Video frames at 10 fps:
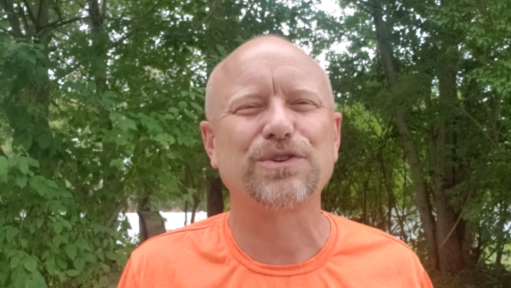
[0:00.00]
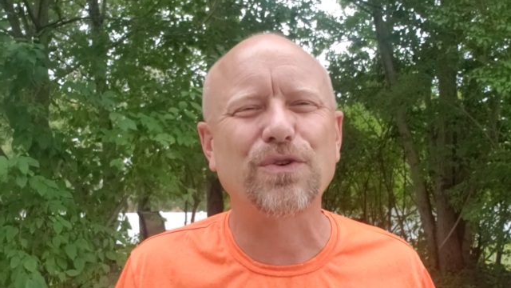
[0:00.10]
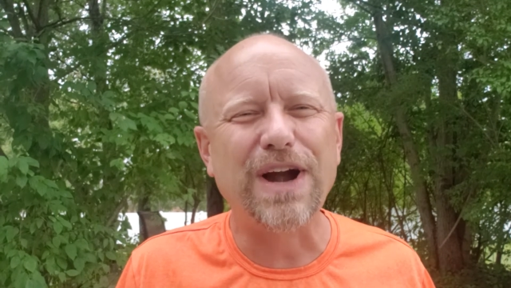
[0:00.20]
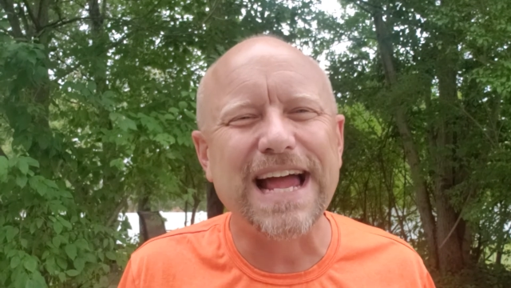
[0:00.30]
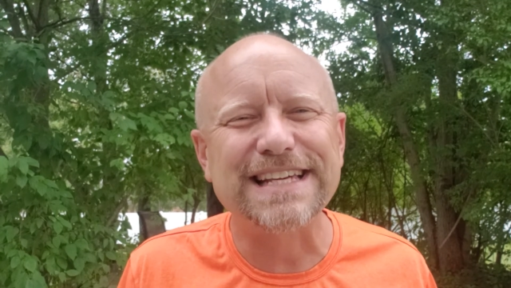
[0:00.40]

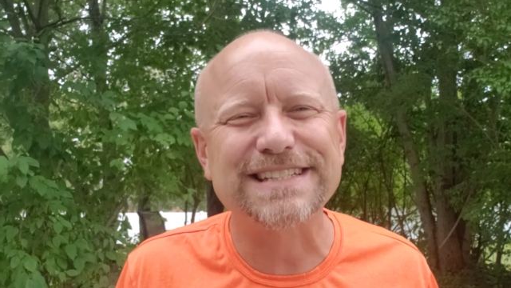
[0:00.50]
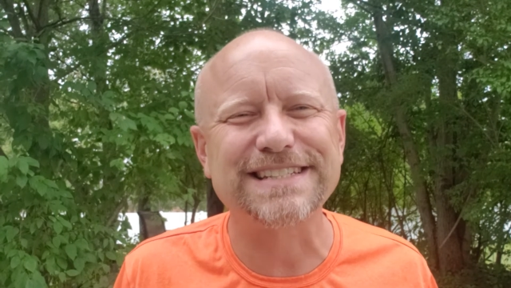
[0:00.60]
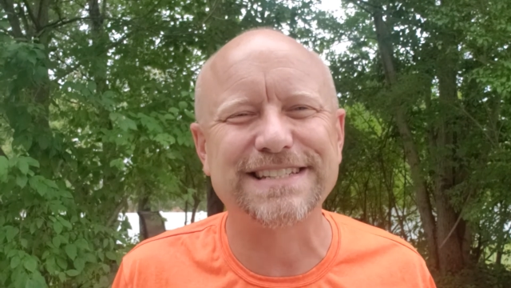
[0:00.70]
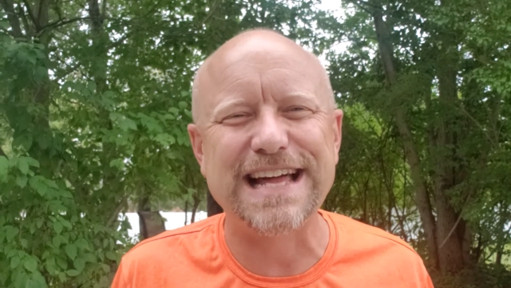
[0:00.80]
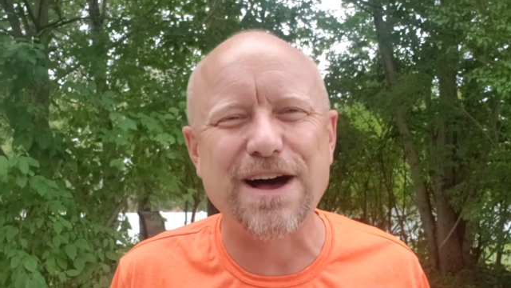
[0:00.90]
Christ
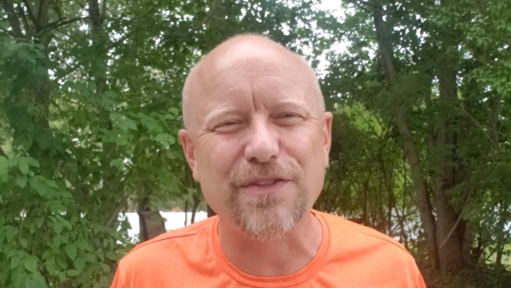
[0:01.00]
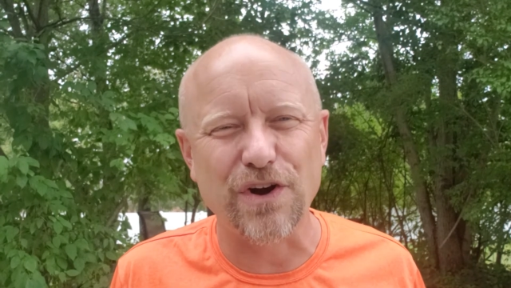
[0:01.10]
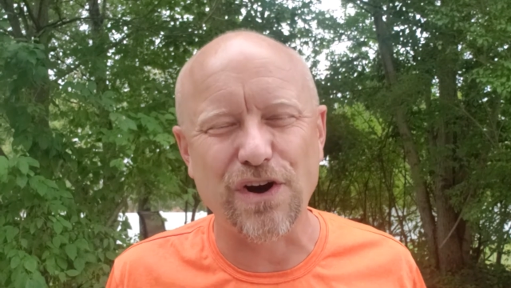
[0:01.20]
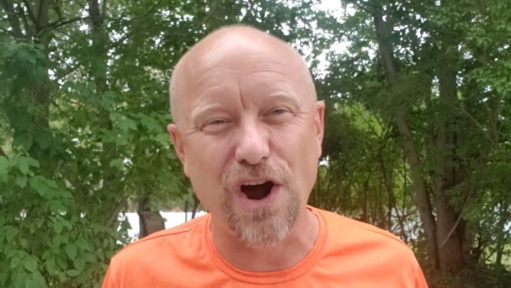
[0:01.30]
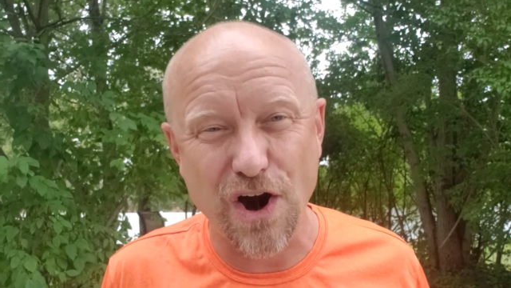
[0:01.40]
is now
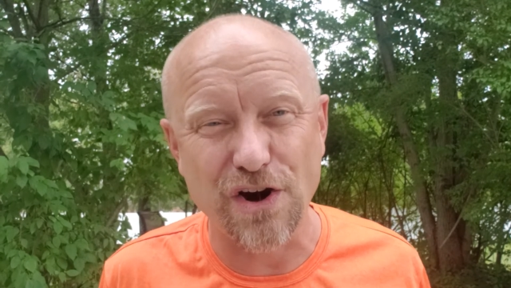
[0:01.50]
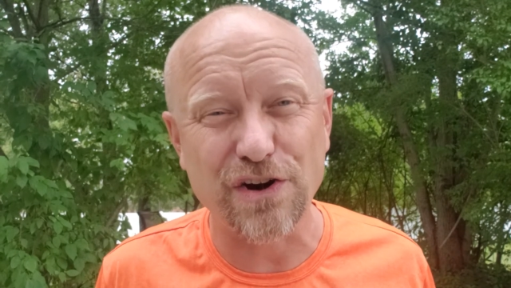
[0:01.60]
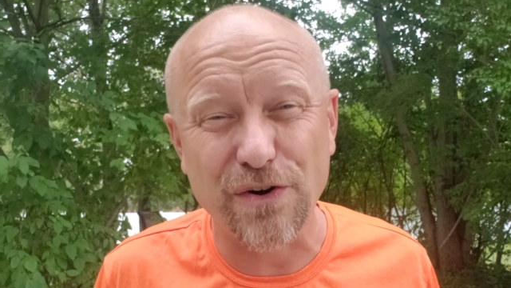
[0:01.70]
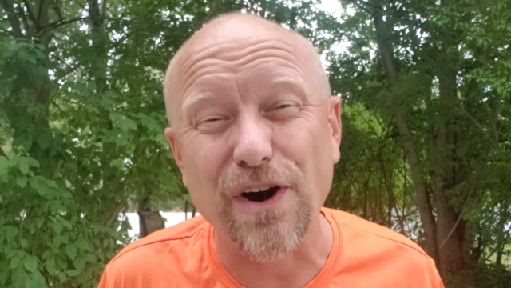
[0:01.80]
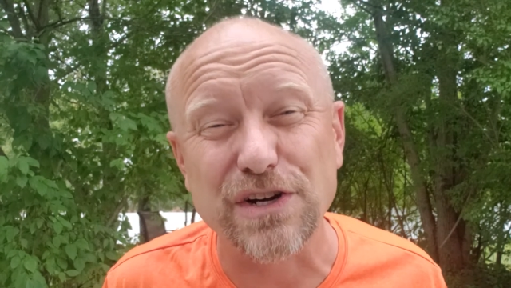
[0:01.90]
the
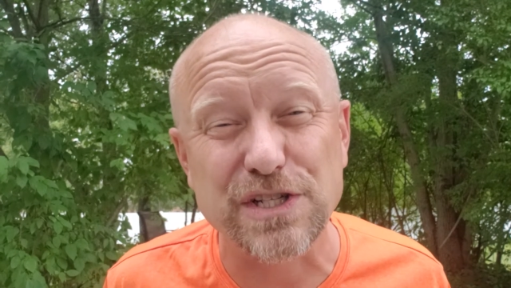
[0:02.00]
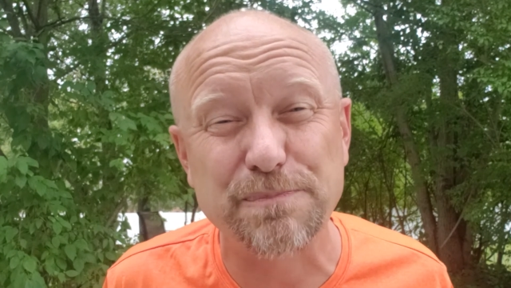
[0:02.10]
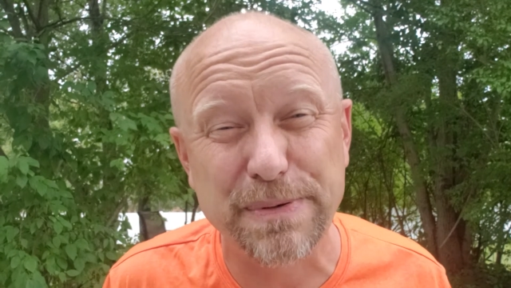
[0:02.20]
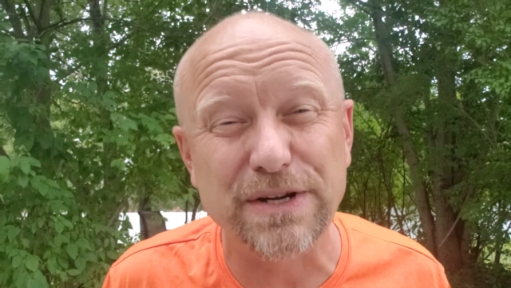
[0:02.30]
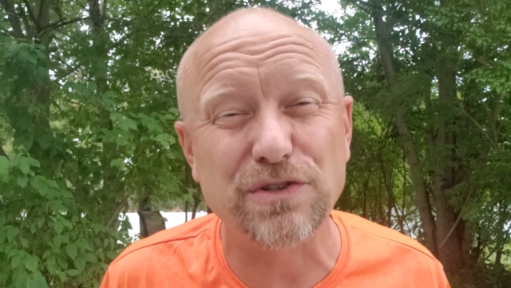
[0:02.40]
ark or our
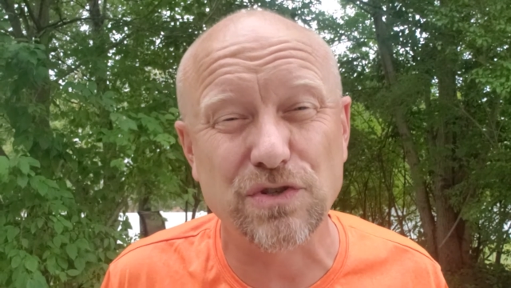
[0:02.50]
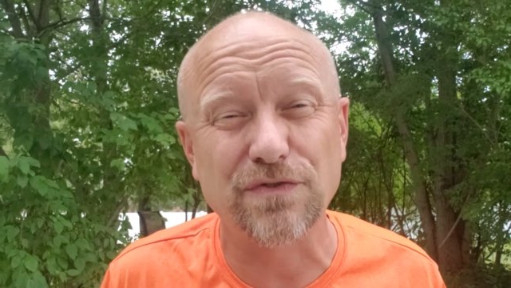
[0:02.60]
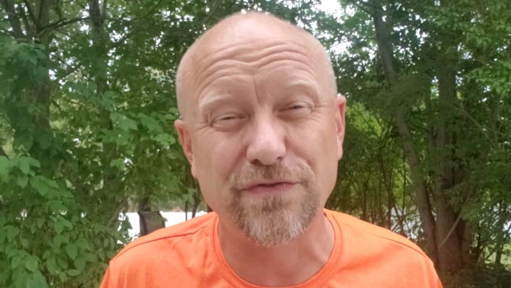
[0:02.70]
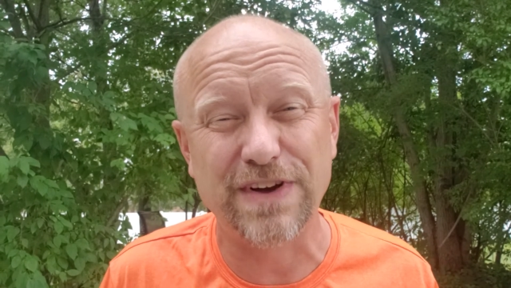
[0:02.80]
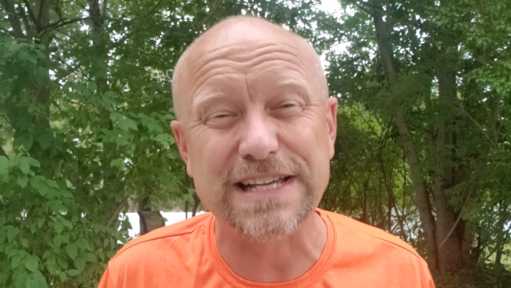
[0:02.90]
spiritual
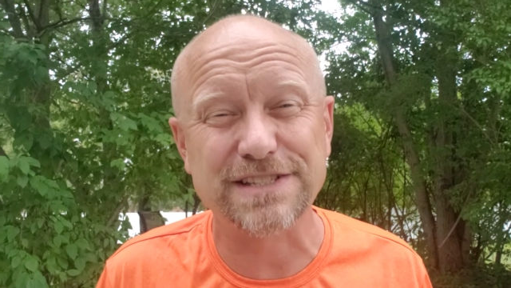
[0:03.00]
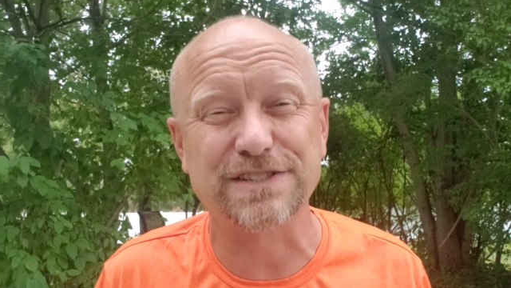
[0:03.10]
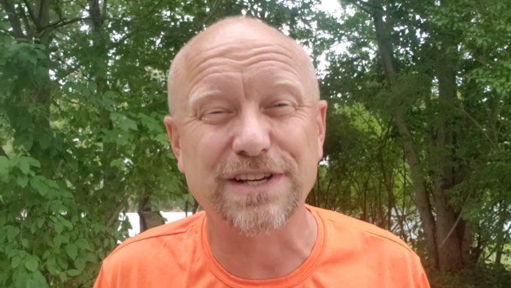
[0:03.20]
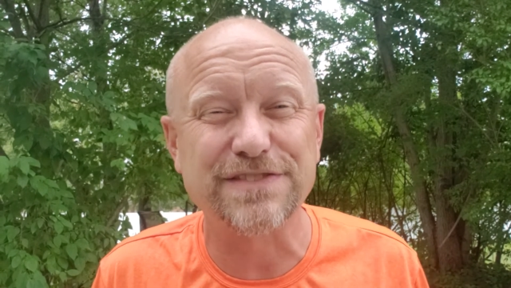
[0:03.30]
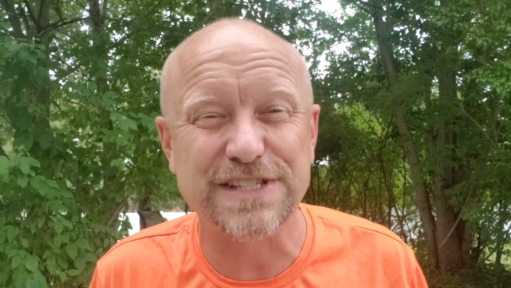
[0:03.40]

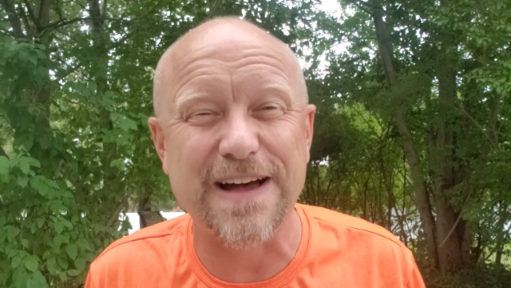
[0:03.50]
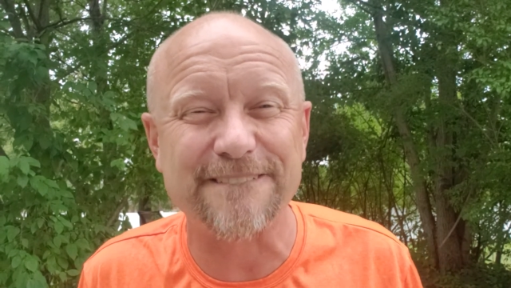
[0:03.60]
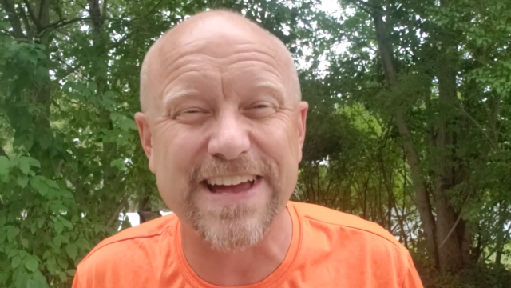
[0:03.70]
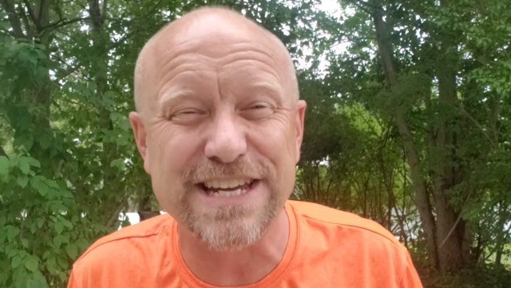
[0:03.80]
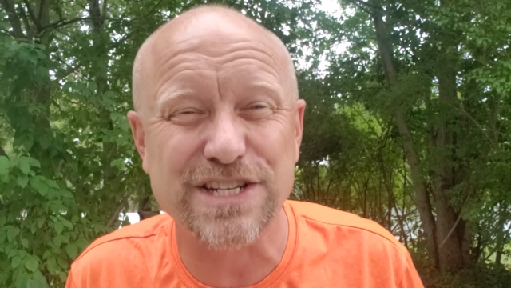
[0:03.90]
vessel of
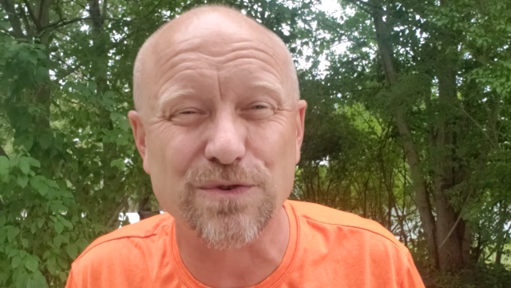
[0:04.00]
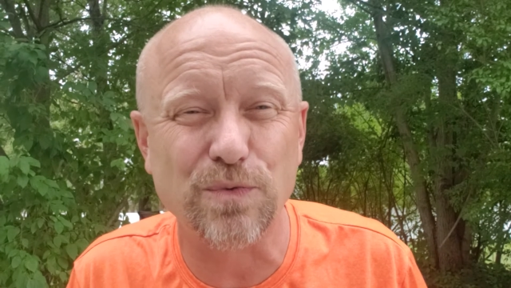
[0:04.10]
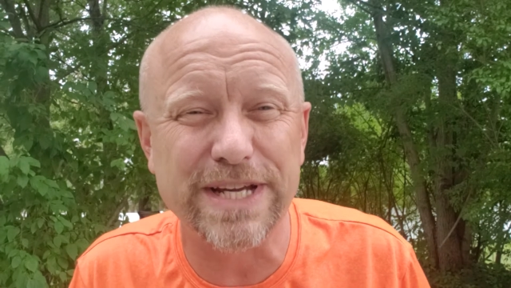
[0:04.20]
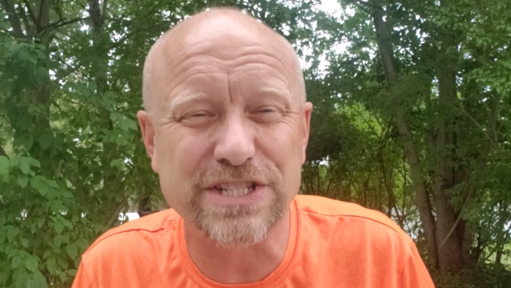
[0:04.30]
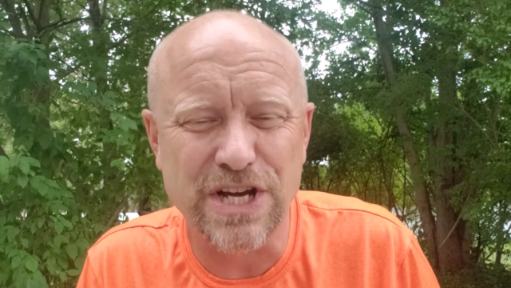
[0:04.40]
salvation,
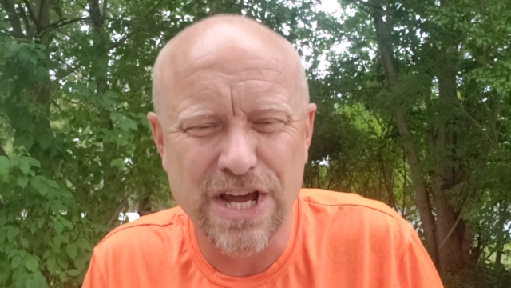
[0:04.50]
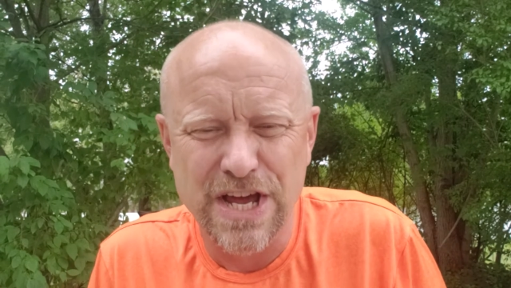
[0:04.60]
which,